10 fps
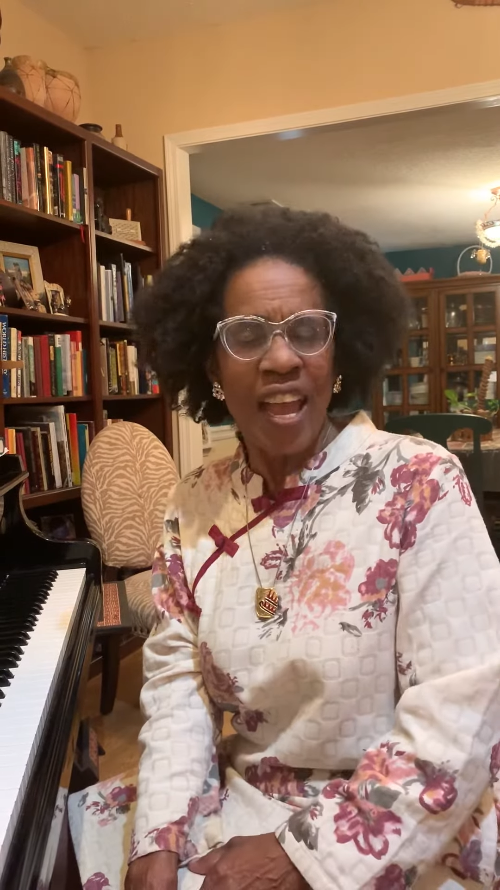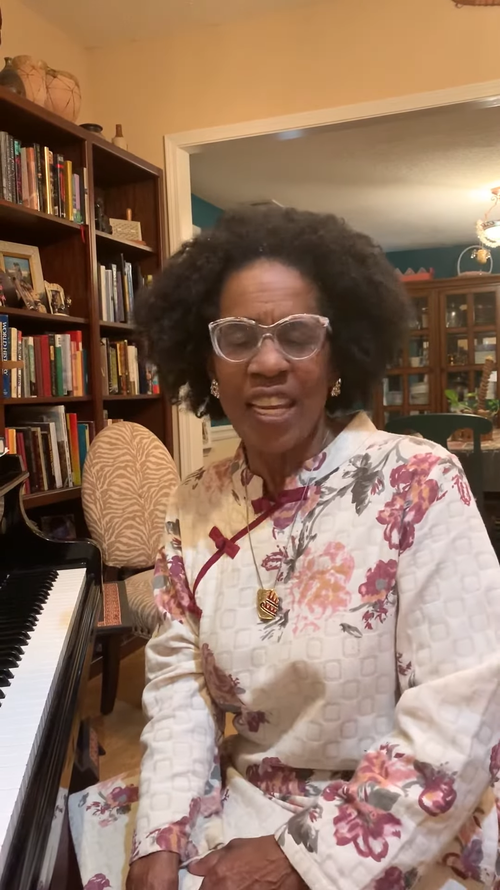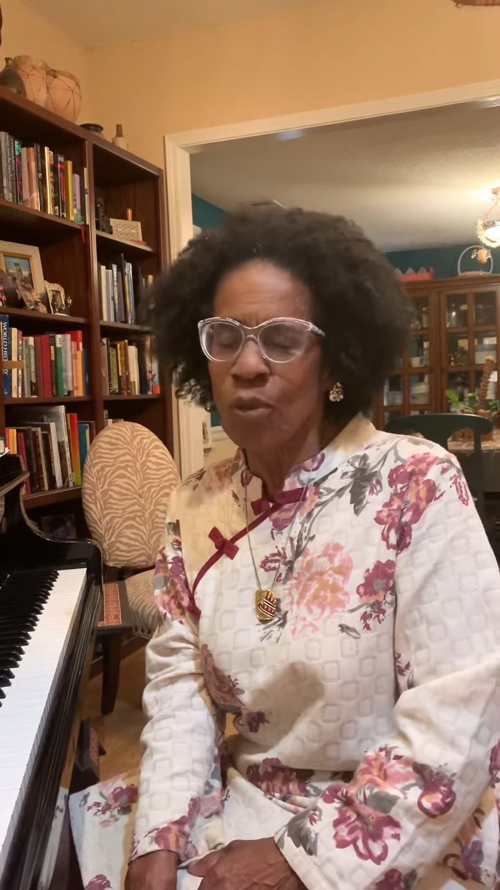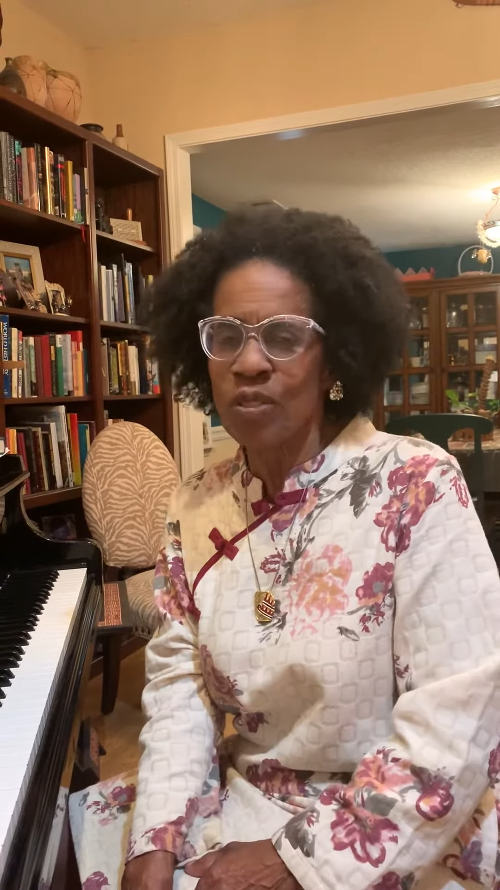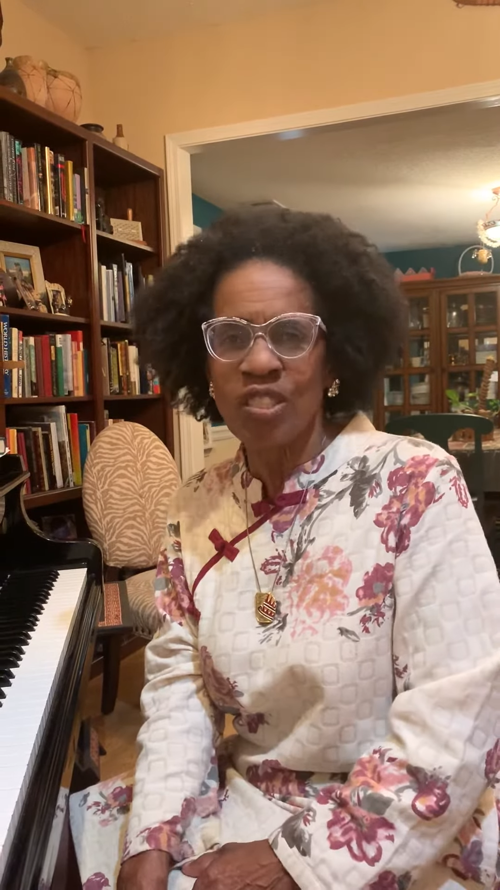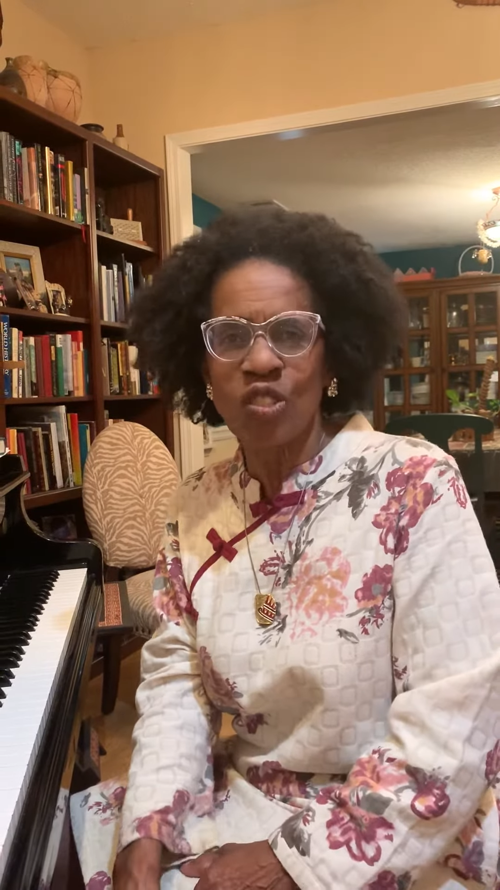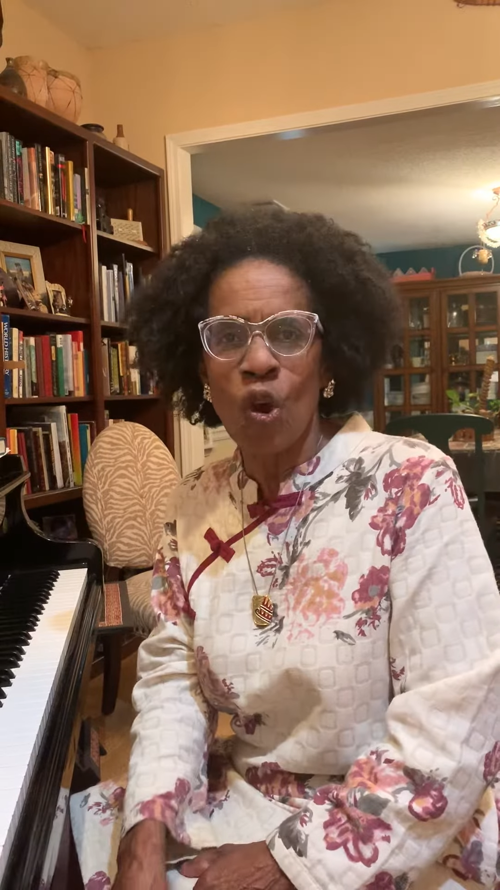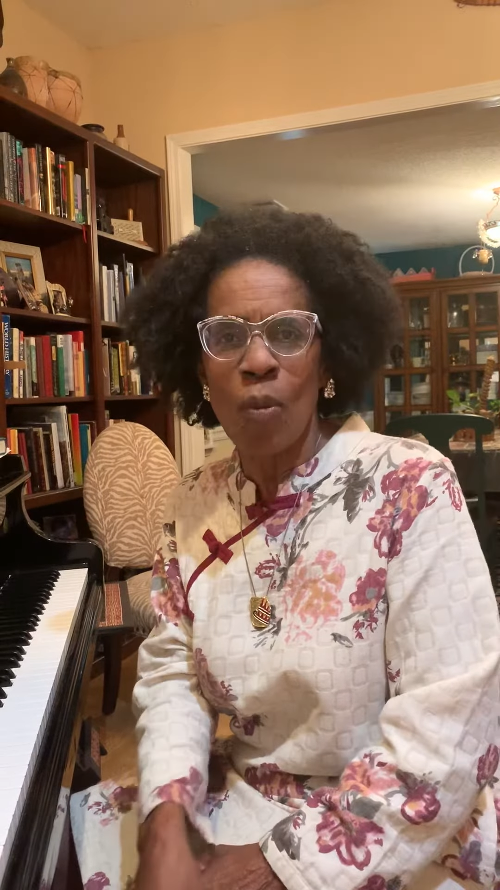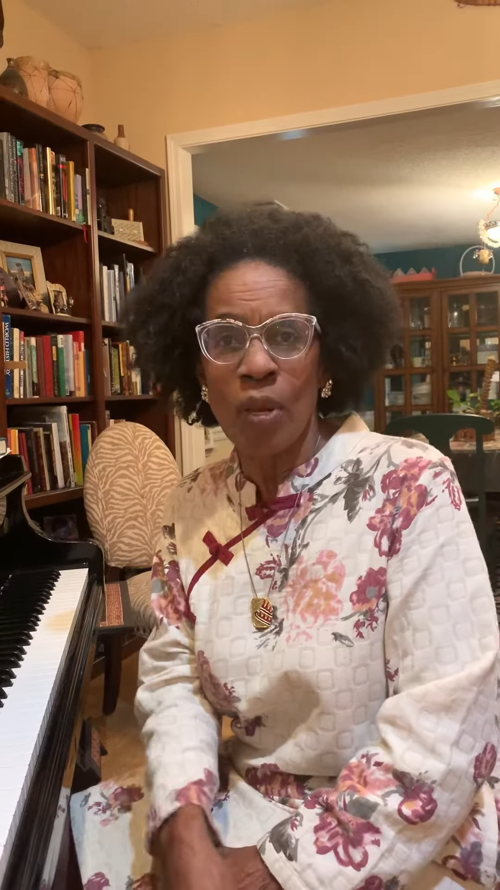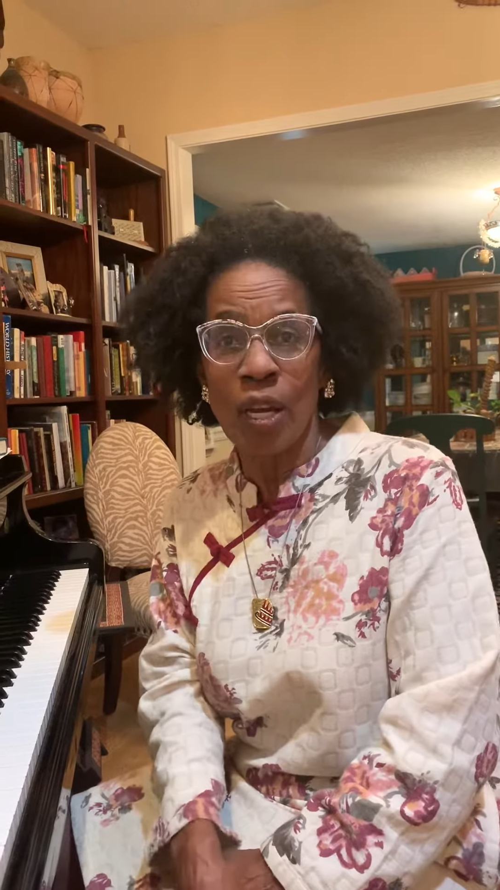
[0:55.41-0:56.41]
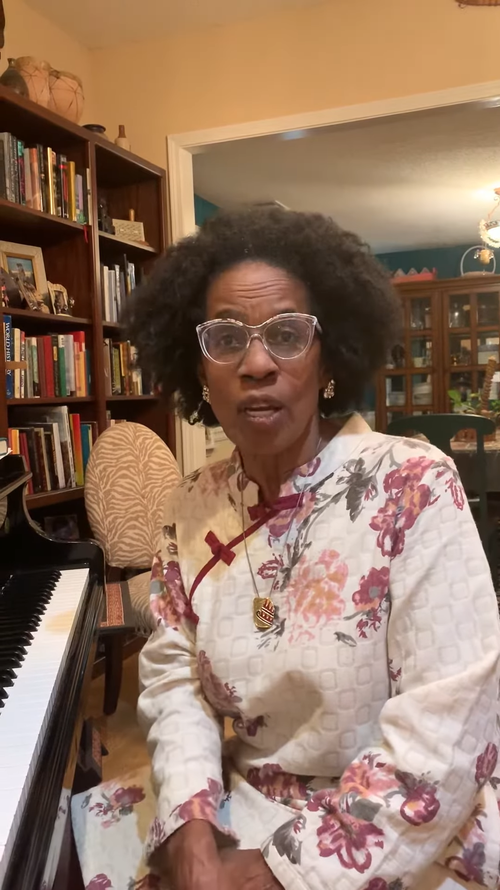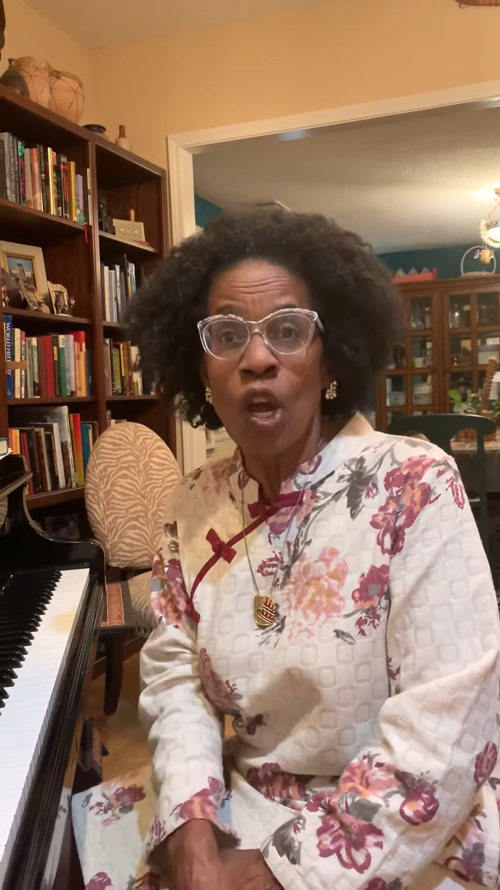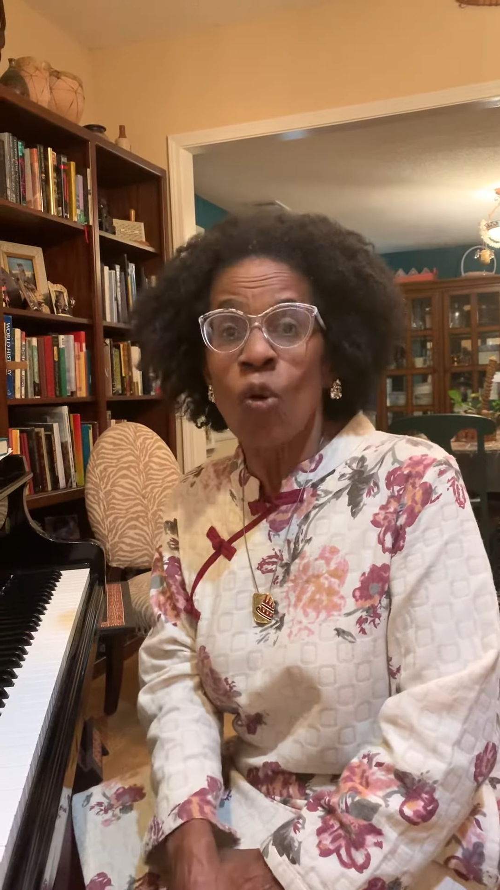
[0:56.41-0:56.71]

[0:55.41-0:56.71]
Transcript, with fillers: and it was stormier.